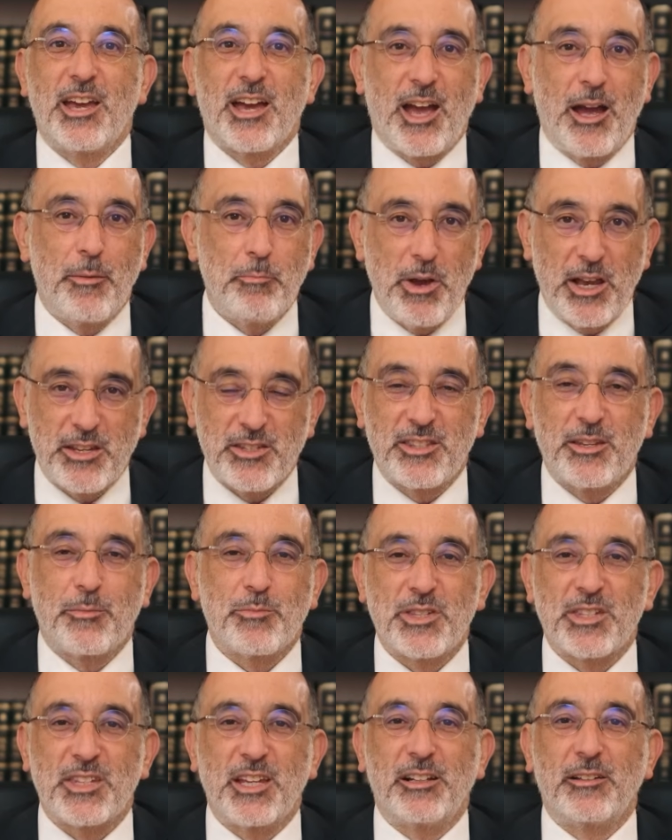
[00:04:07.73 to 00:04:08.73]
Hamas
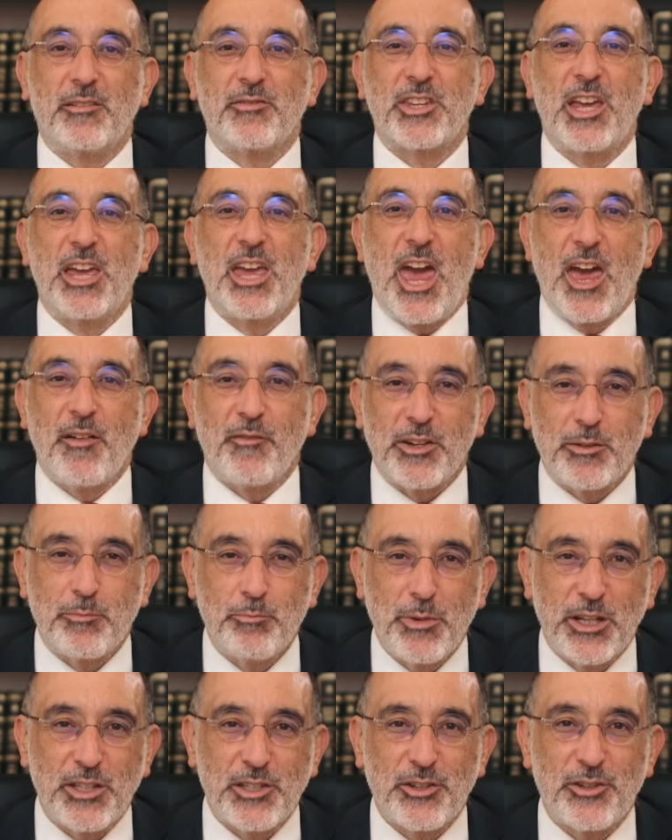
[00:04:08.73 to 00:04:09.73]
themselves have
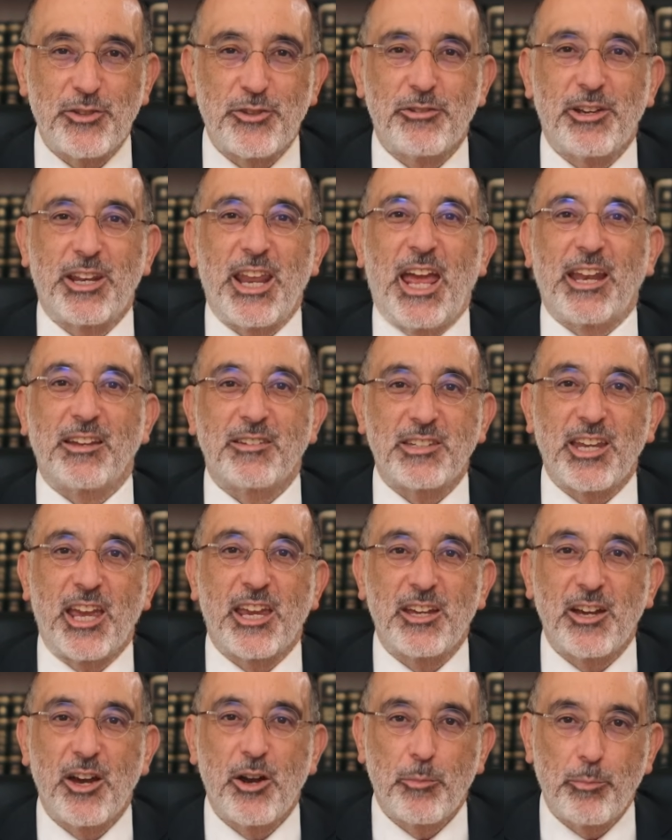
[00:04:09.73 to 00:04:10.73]
admitted to it and
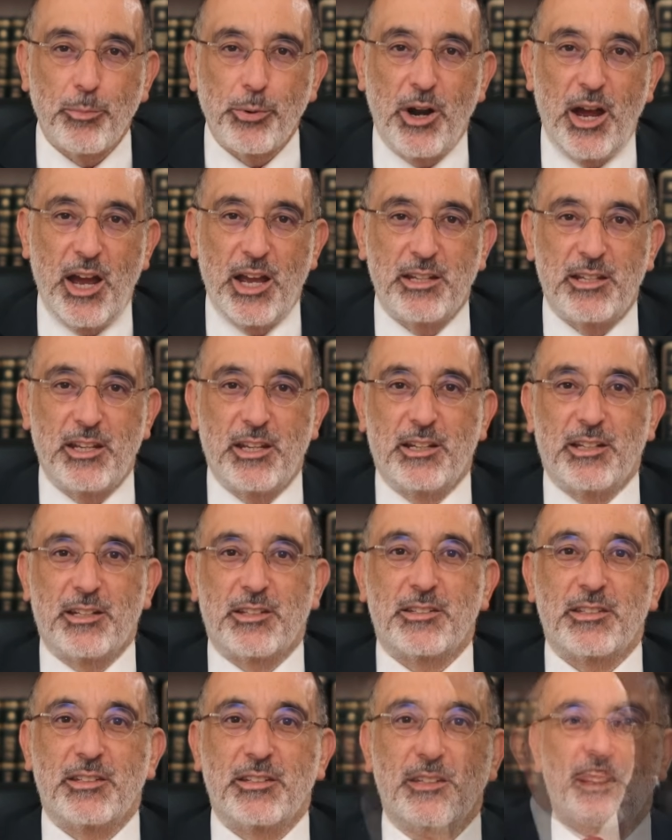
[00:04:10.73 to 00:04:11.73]
take pride in
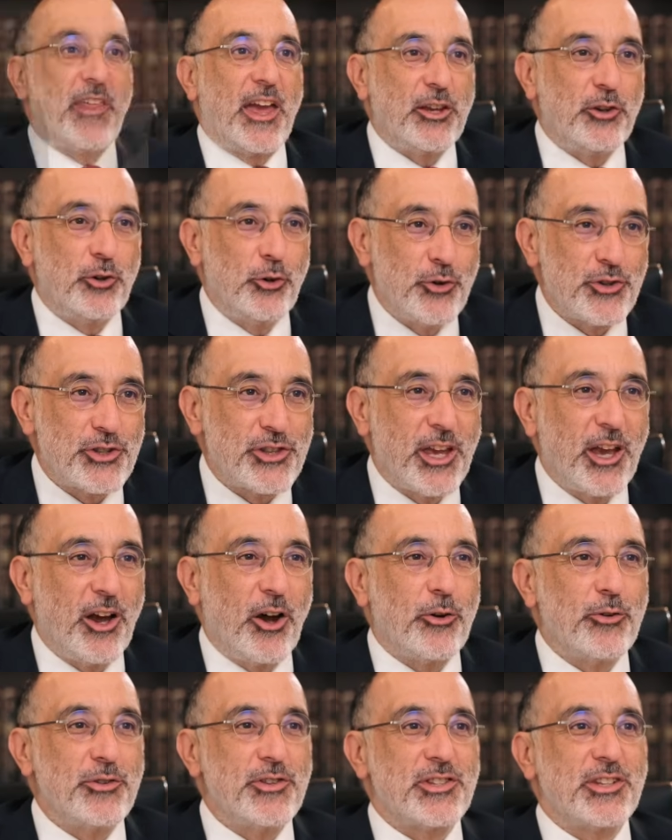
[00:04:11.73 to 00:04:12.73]
it. They use their
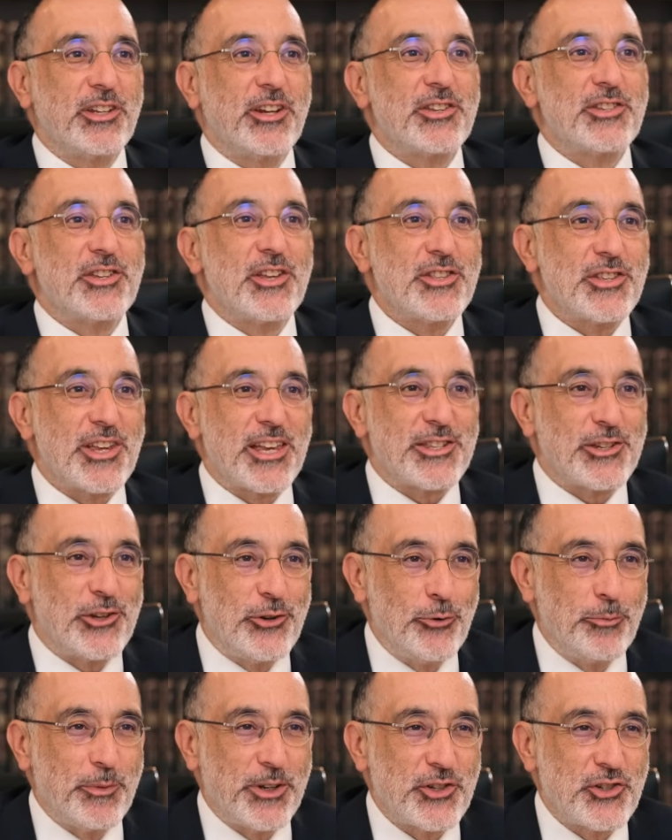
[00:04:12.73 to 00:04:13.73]
own citizens as
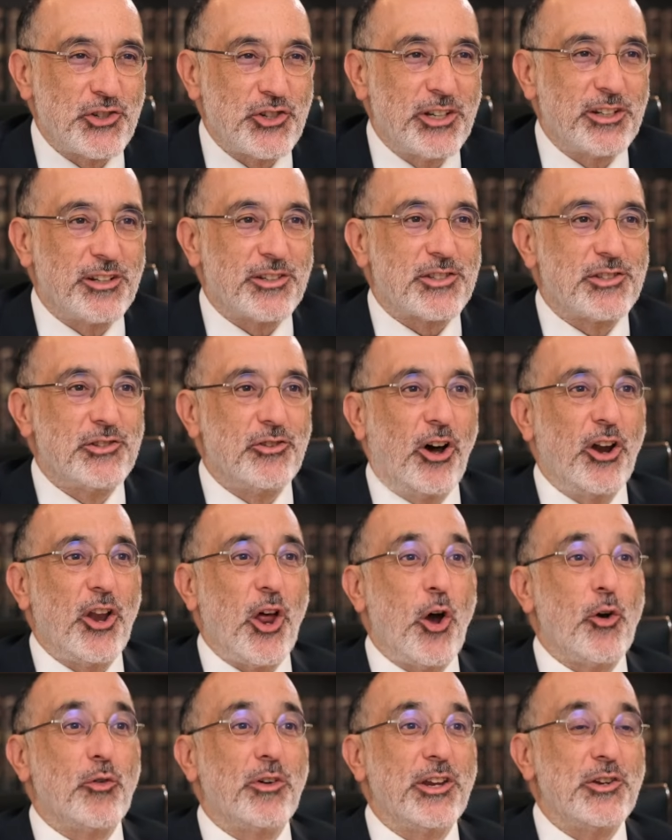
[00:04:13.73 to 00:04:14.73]
human shields, not
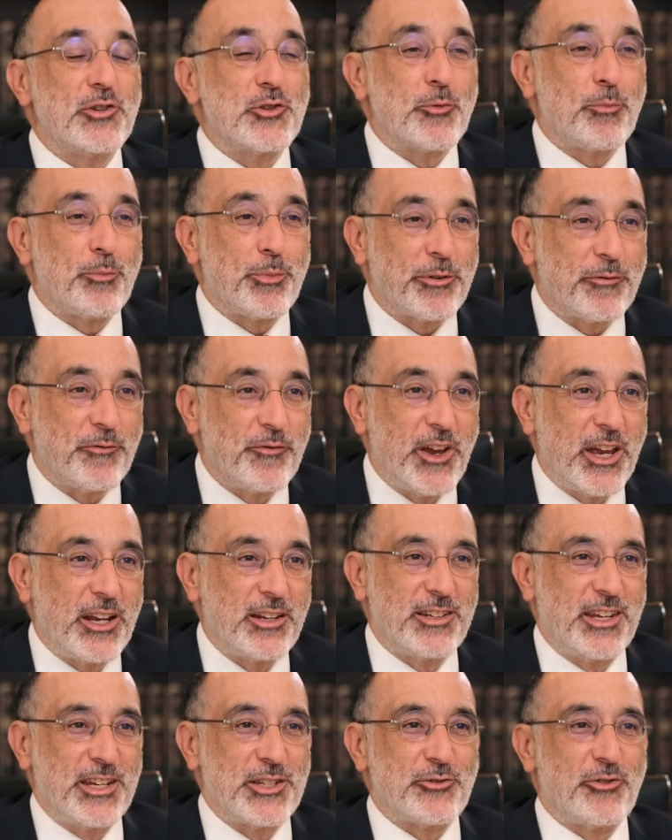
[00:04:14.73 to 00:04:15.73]
only to
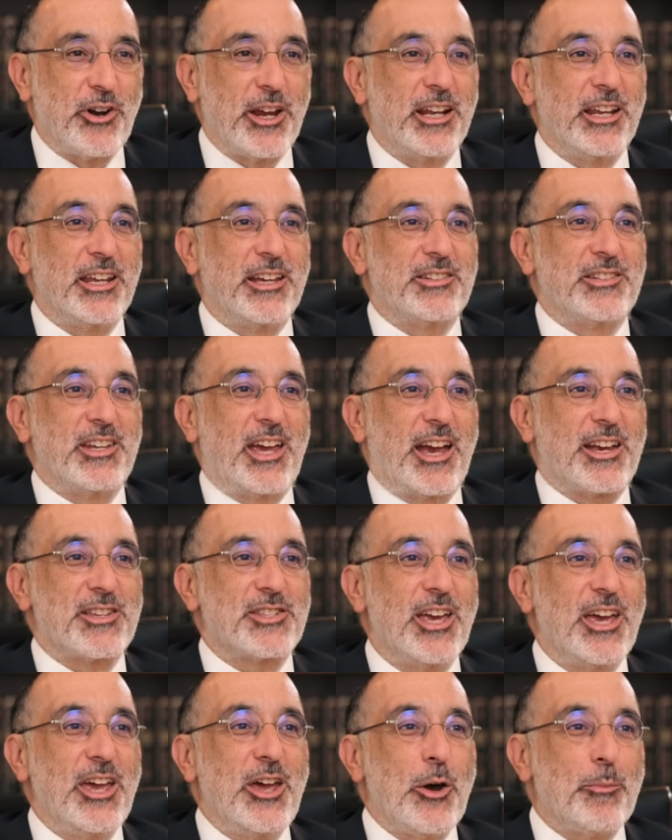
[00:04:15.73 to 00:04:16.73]
prevent Israeli attacks,
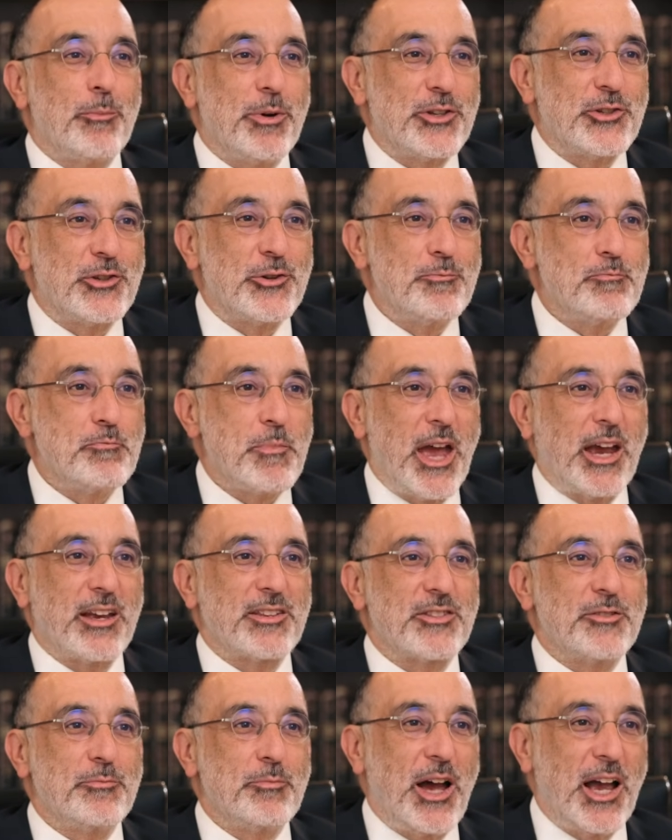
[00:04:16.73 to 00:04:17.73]
but to
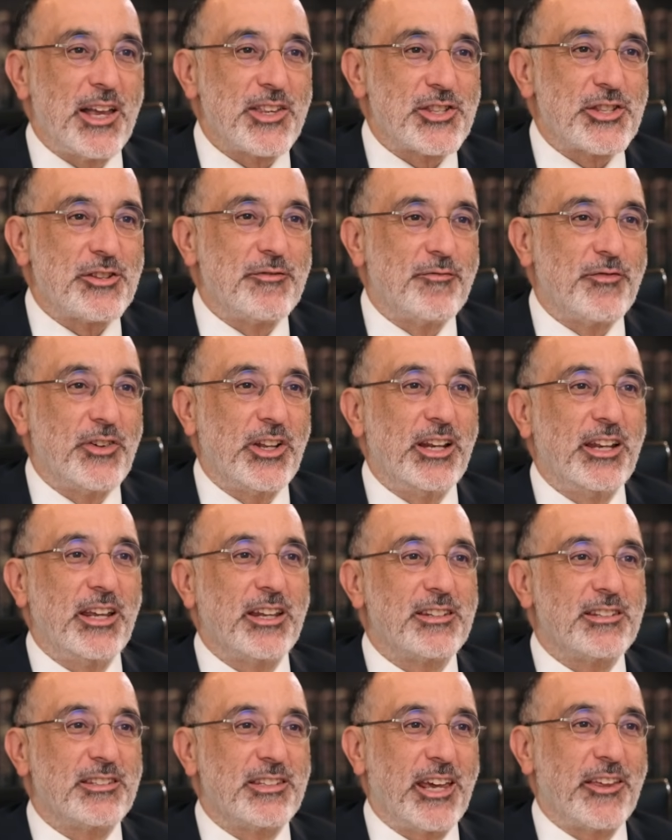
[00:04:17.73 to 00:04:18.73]
maximize
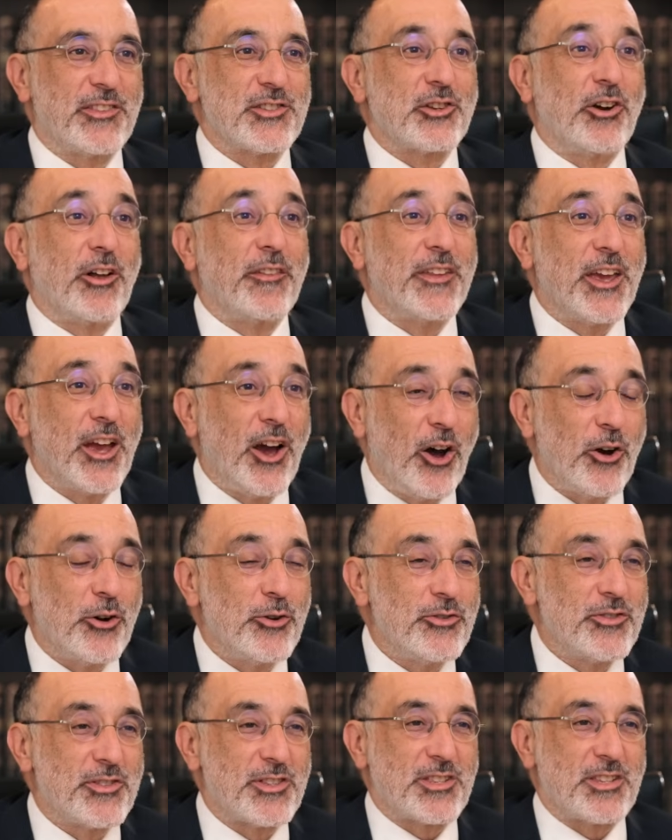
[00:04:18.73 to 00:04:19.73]
civilian deaths on their
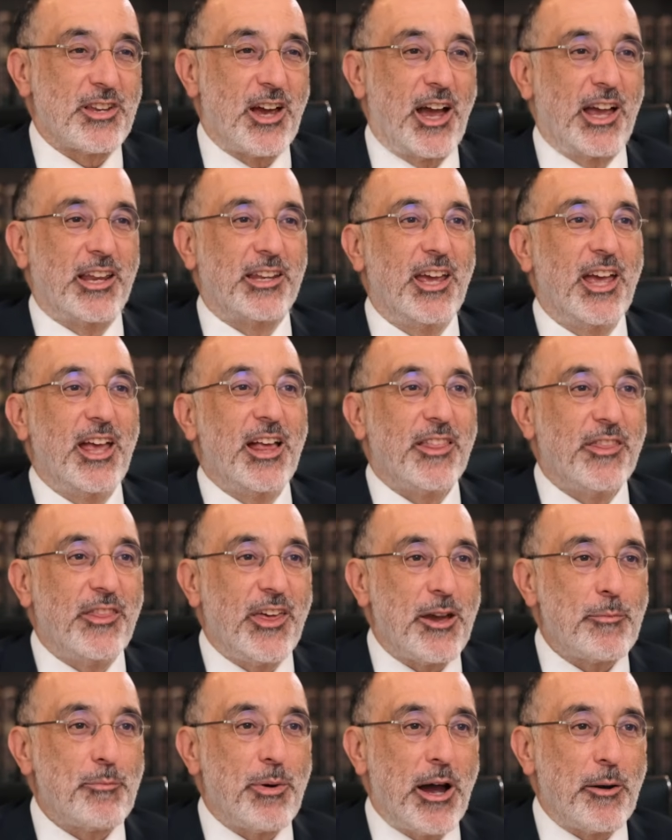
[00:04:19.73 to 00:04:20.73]
own side,
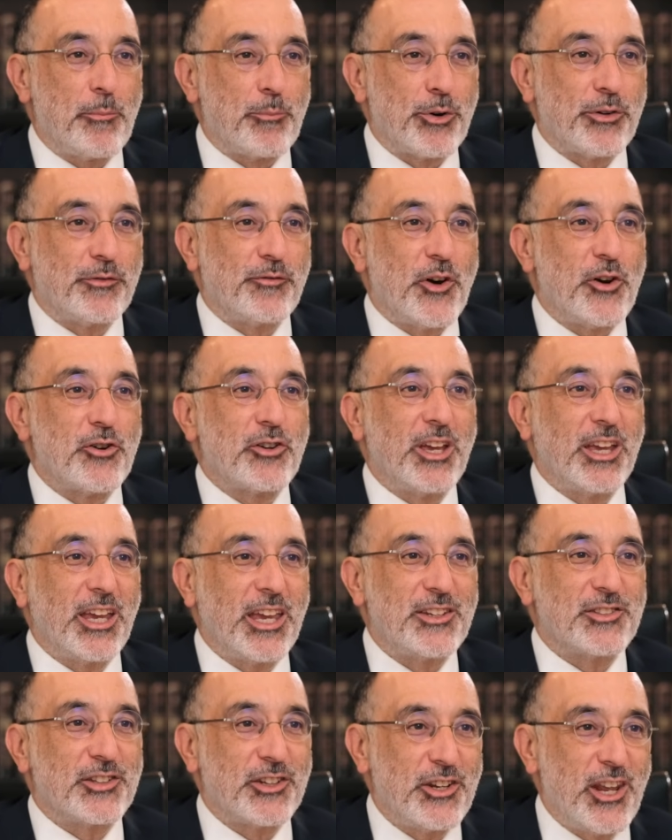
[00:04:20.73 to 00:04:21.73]
thereby provoking
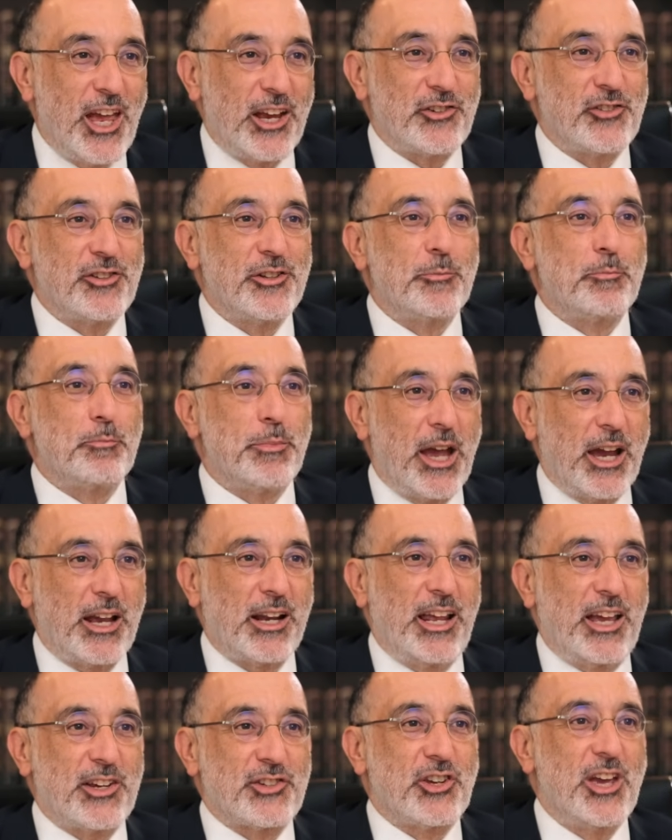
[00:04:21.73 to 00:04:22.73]
international
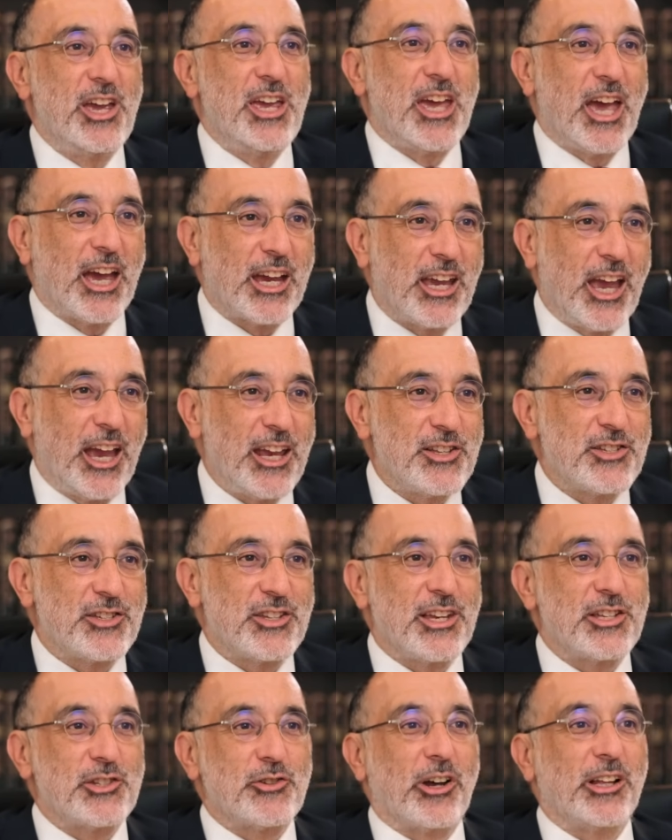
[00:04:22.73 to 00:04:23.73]
backlash against
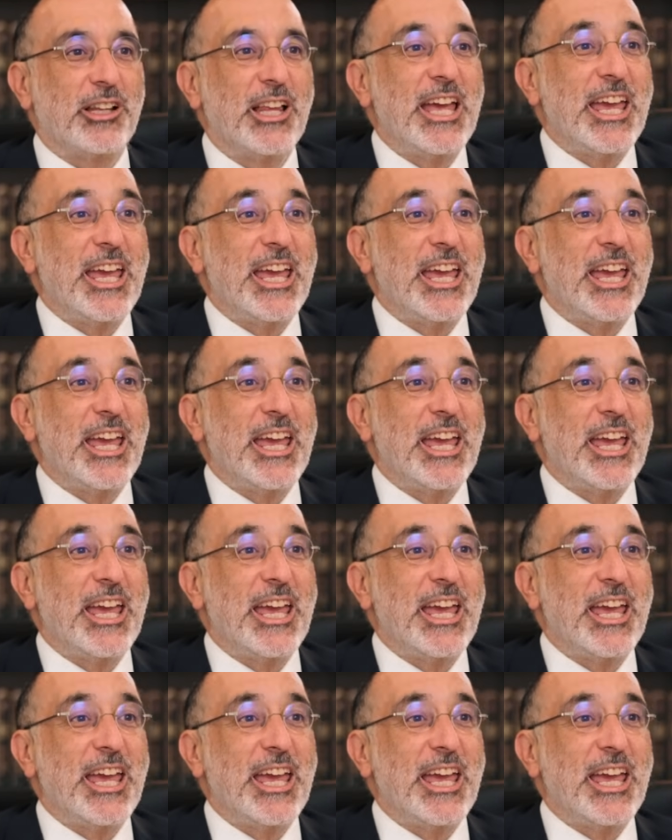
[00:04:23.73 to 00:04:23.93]
Israel.